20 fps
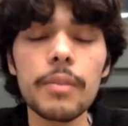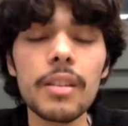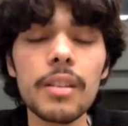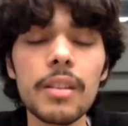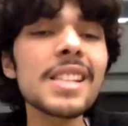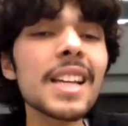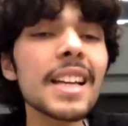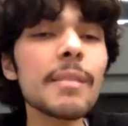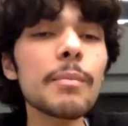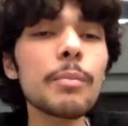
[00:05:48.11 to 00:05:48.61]

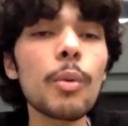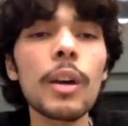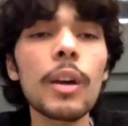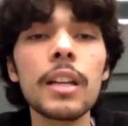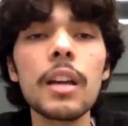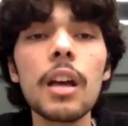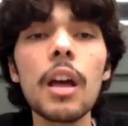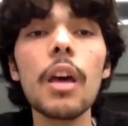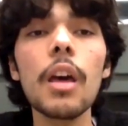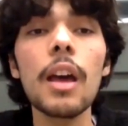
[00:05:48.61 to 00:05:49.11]
Second
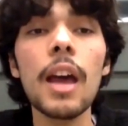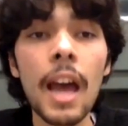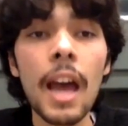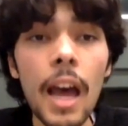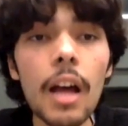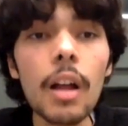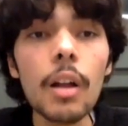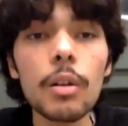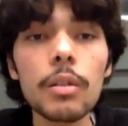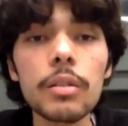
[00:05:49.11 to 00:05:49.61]
point,
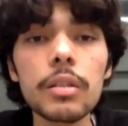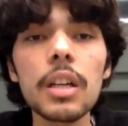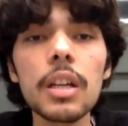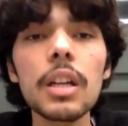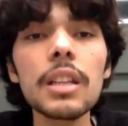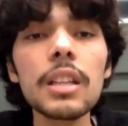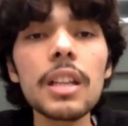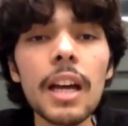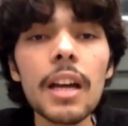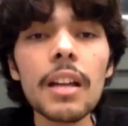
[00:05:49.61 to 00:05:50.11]
health.
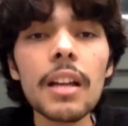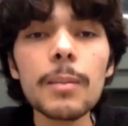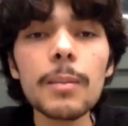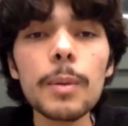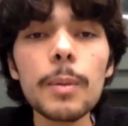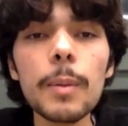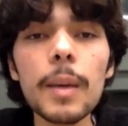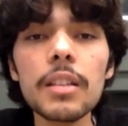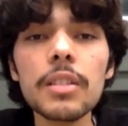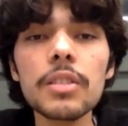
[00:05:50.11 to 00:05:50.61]
The health
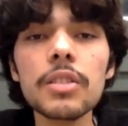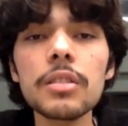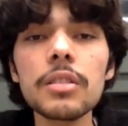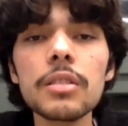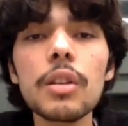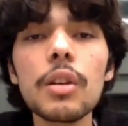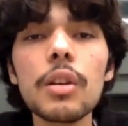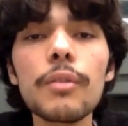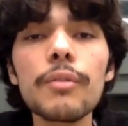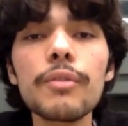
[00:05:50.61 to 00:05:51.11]

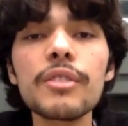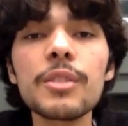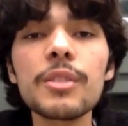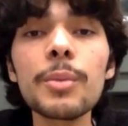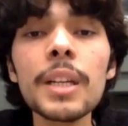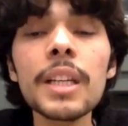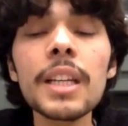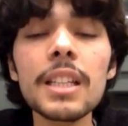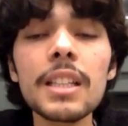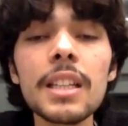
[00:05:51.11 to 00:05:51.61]
implications of
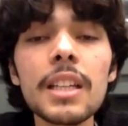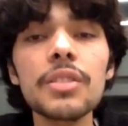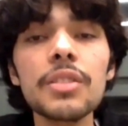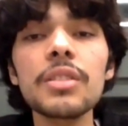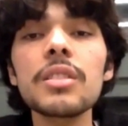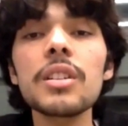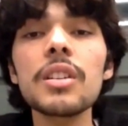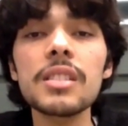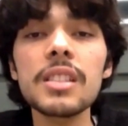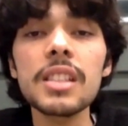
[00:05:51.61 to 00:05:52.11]
screen
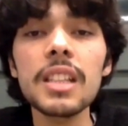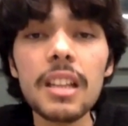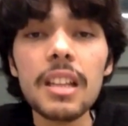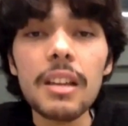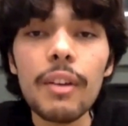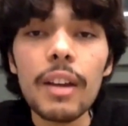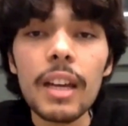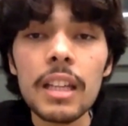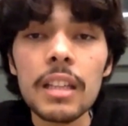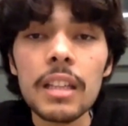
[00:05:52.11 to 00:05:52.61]
addictions are
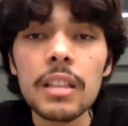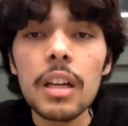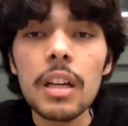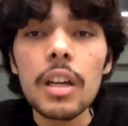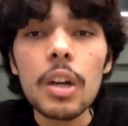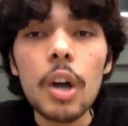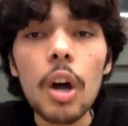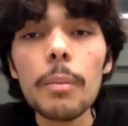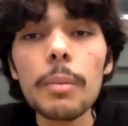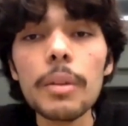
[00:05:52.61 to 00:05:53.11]
significant.
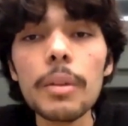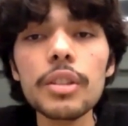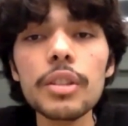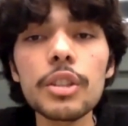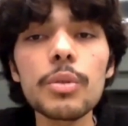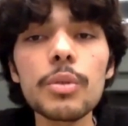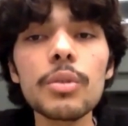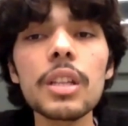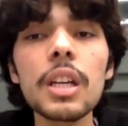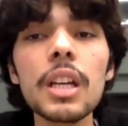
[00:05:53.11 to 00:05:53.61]
Common
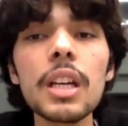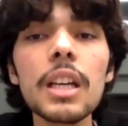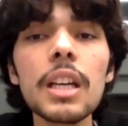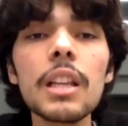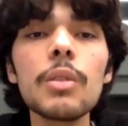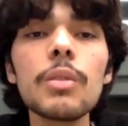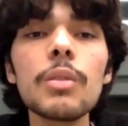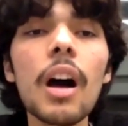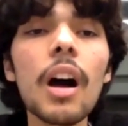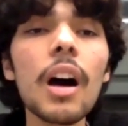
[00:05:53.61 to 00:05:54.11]
issues
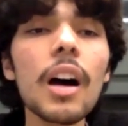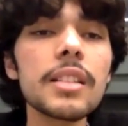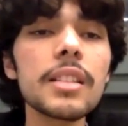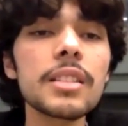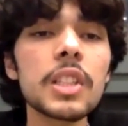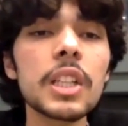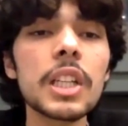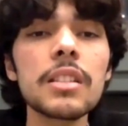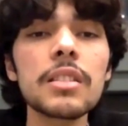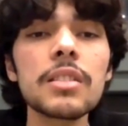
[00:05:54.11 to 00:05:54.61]
include eye
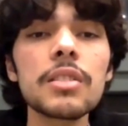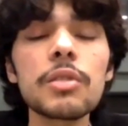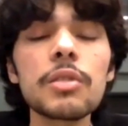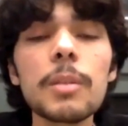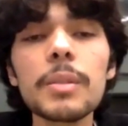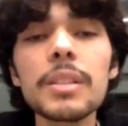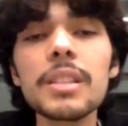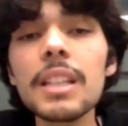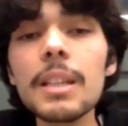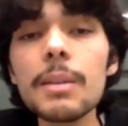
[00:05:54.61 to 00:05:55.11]
strains,
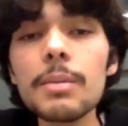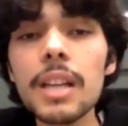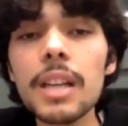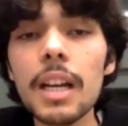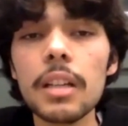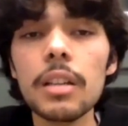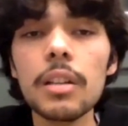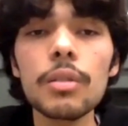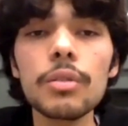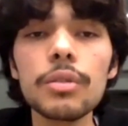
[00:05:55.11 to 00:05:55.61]
disrupted sleep
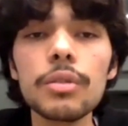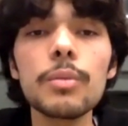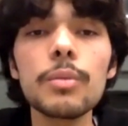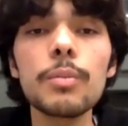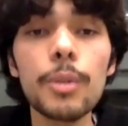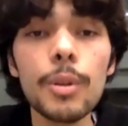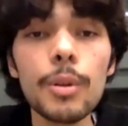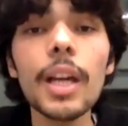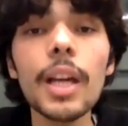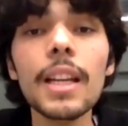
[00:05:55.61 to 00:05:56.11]
cycle due to
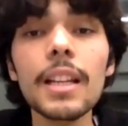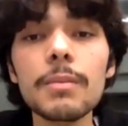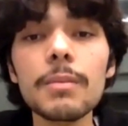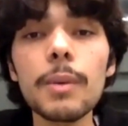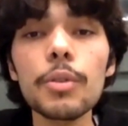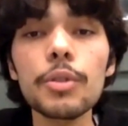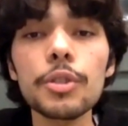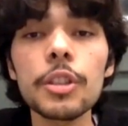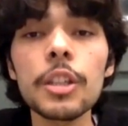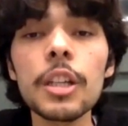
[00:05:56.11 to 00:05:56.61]
blue light
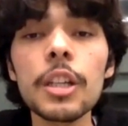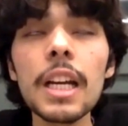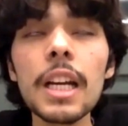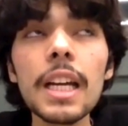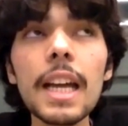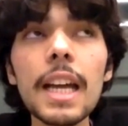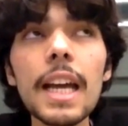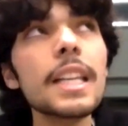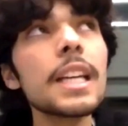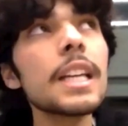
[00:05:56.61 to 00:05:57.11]
exposure,
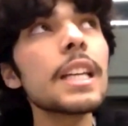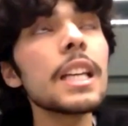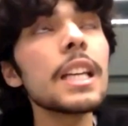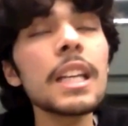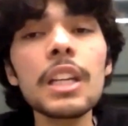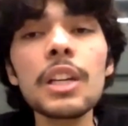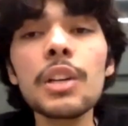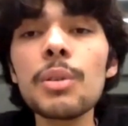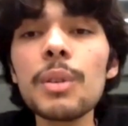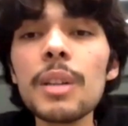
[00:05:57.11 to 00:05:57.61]
and an
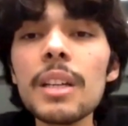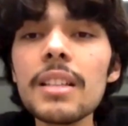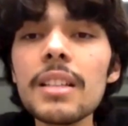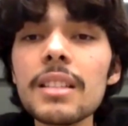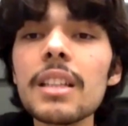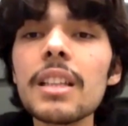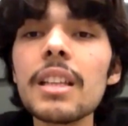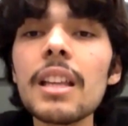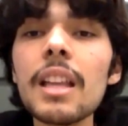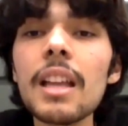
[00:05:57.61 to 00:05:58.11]

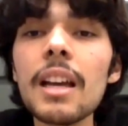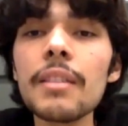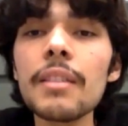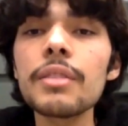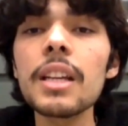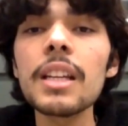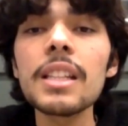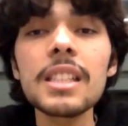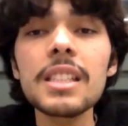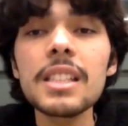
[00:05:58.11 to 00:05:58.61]
increasingly
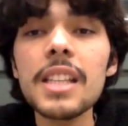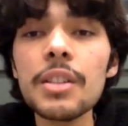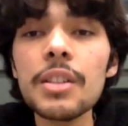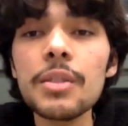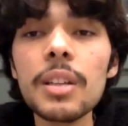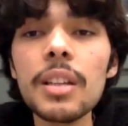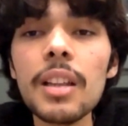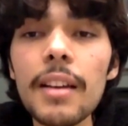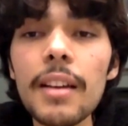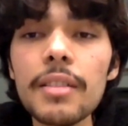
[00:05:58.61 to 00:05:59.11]

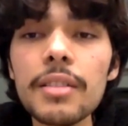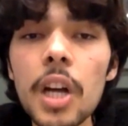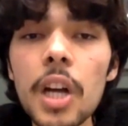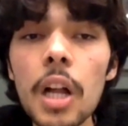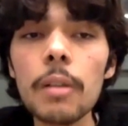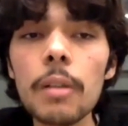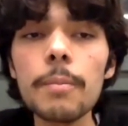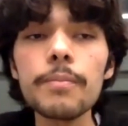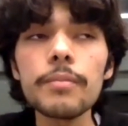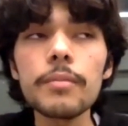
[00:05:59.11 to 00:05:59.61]
sedentary lifestyle.